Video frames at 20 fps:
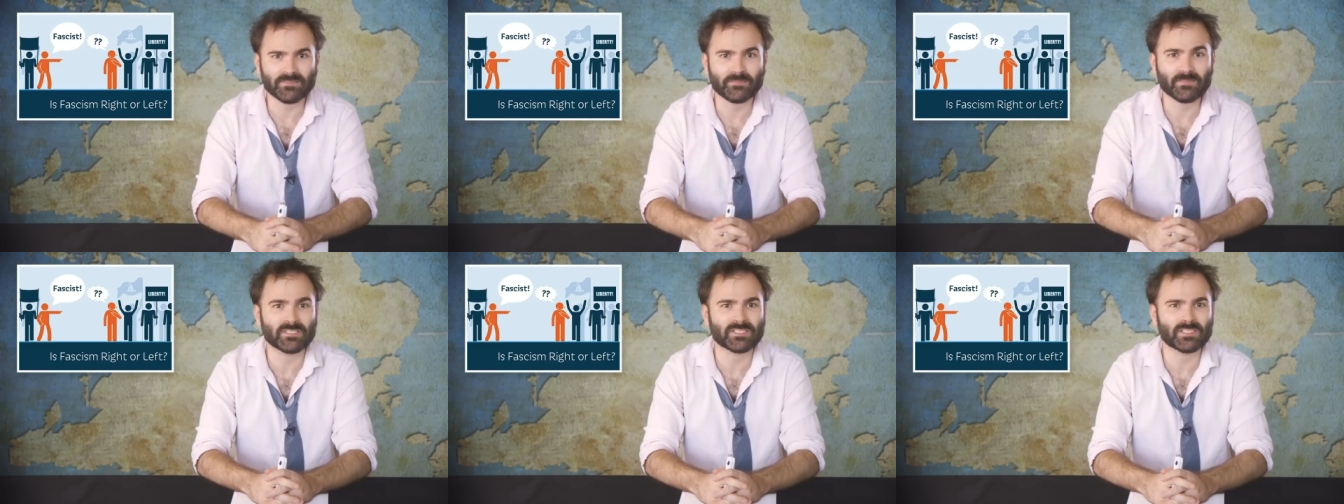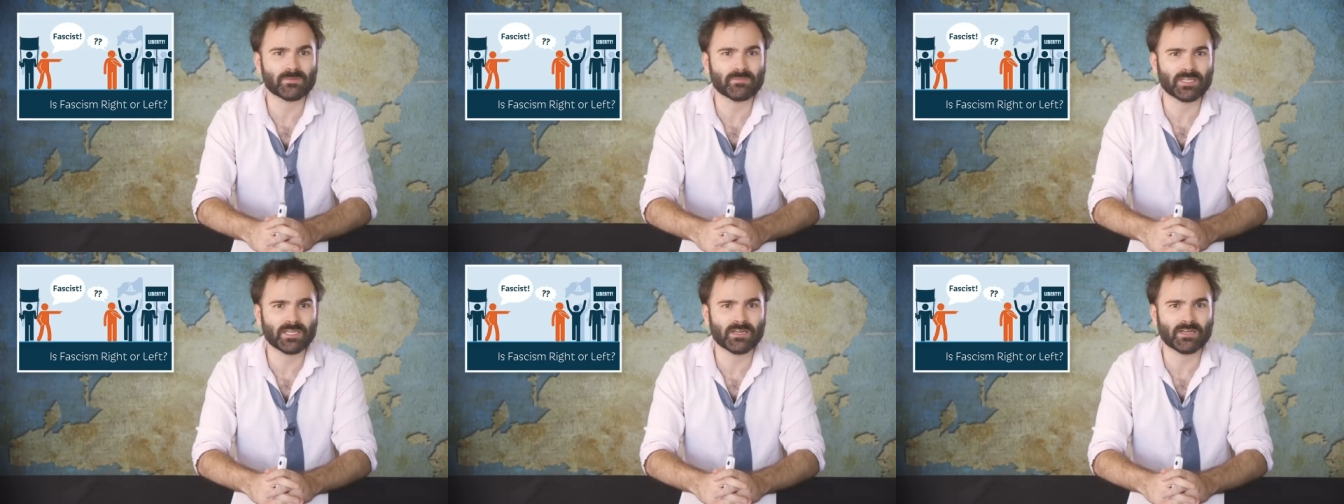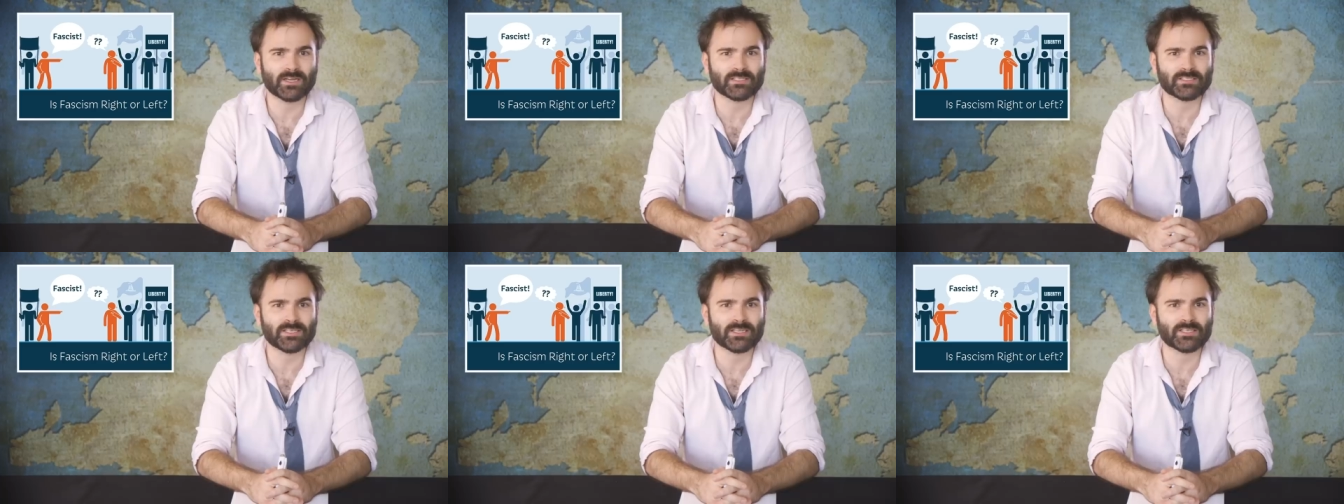from the
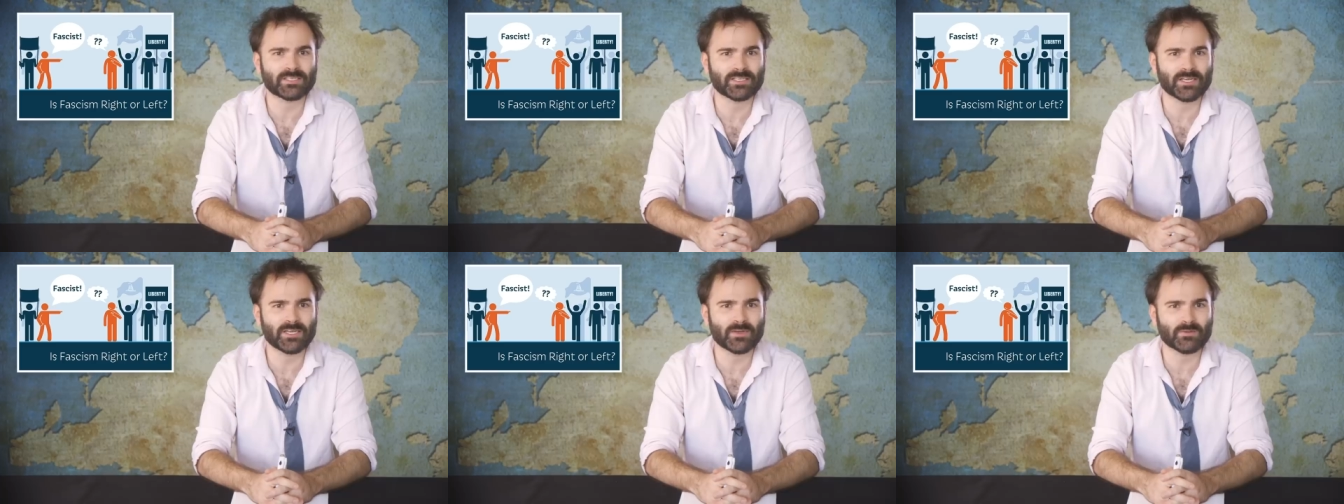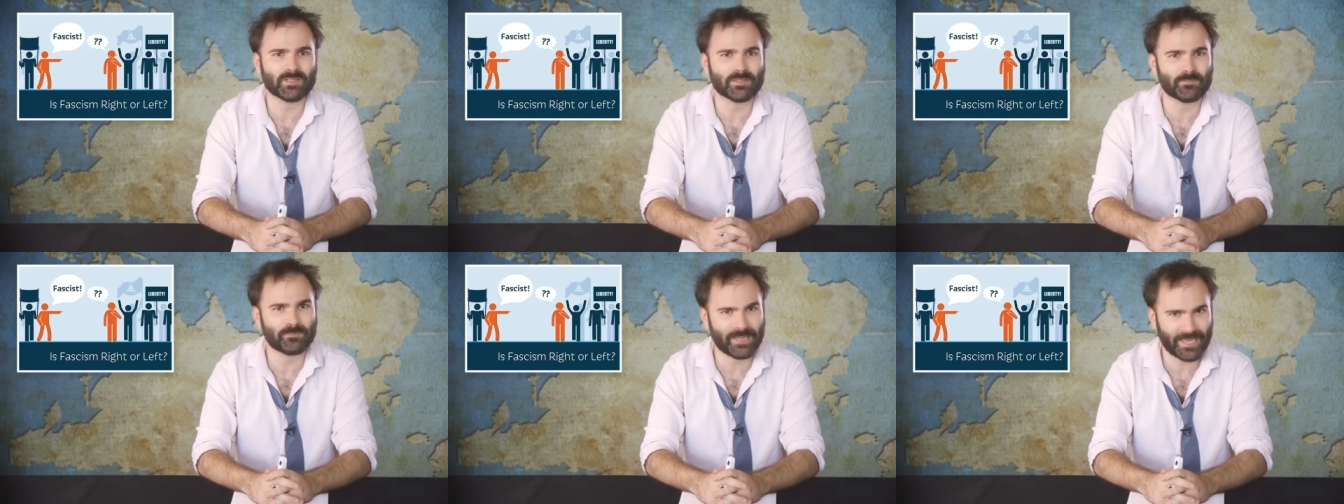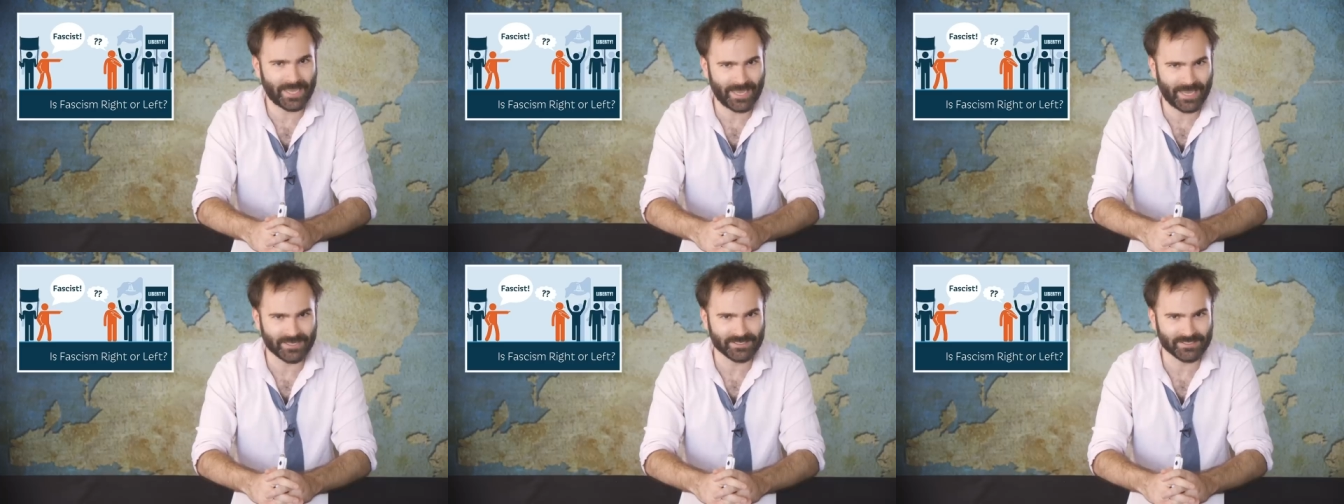similarities they share with the
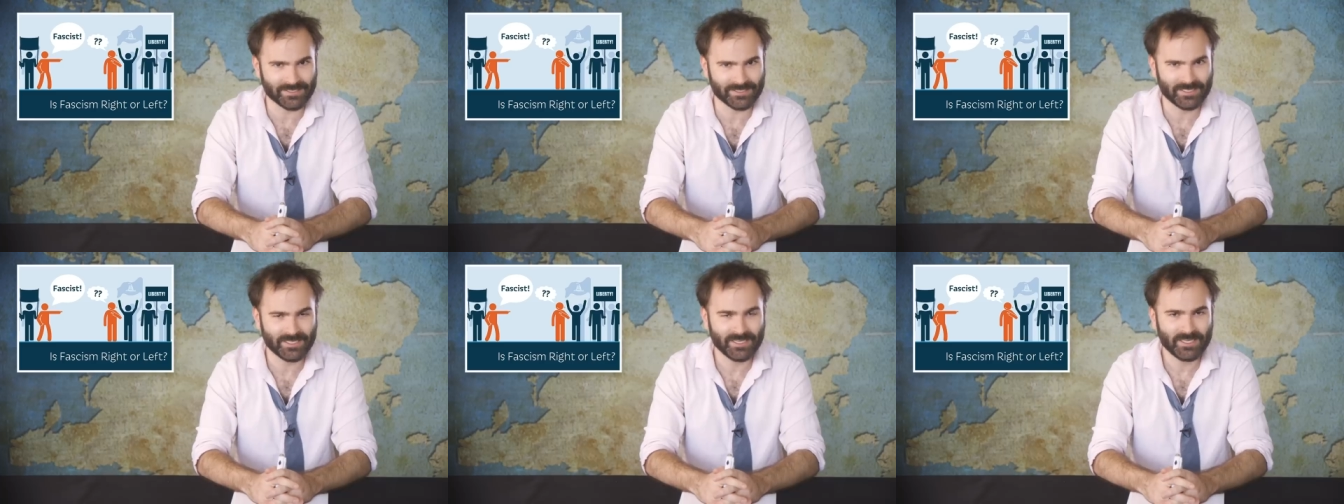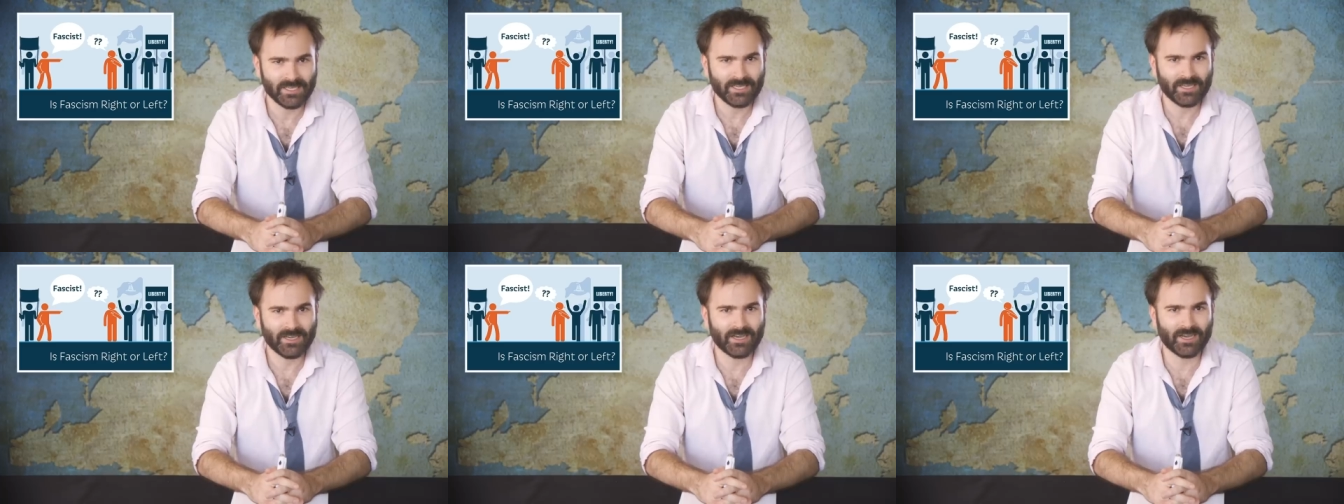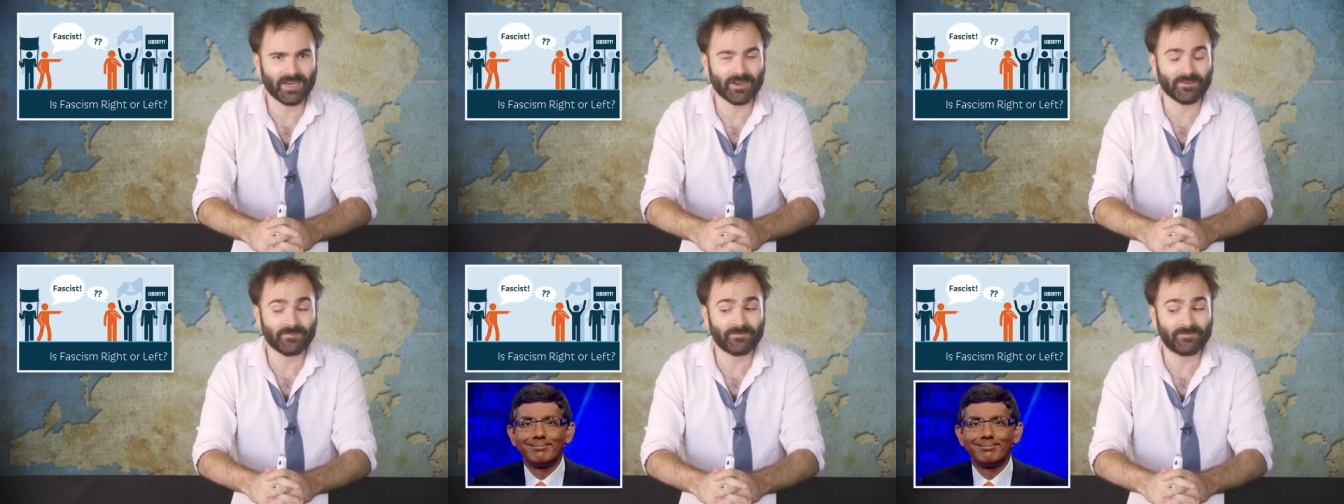past. A